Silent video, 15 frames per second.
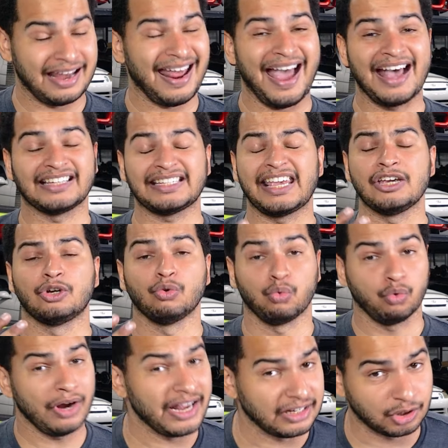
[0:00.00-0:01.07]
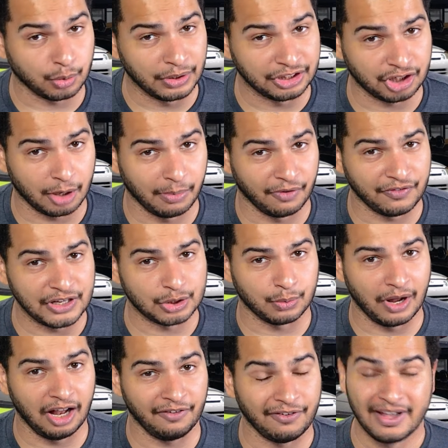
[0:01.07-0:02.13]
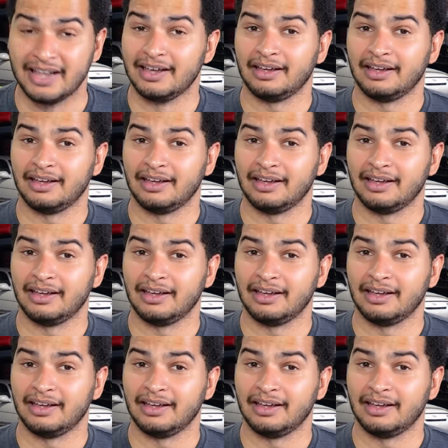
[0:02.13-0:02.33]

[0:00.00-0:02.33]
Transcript: It has a great twin turbo V12,